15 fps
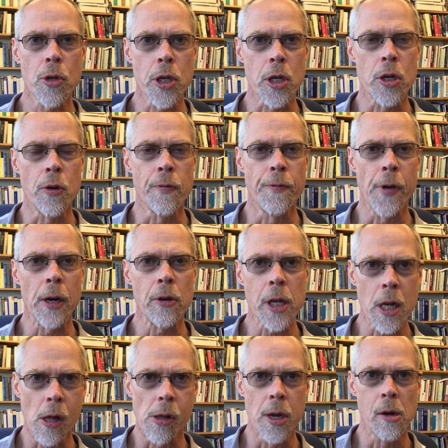that you're very
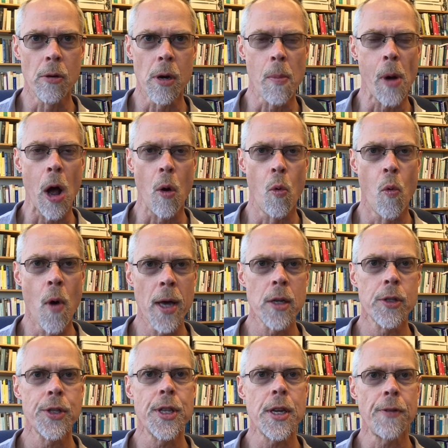clear about what
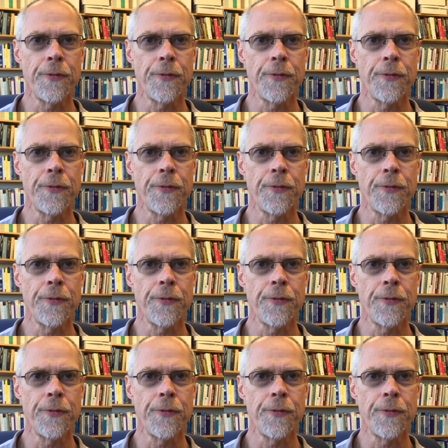is the